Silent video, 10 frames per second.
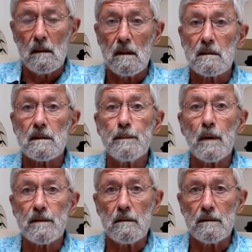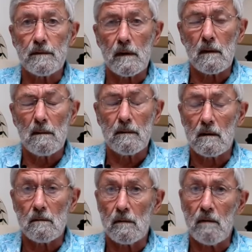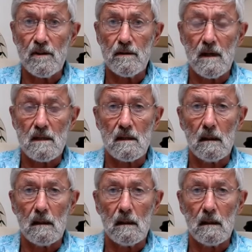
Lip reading: This is most useful for regression testing.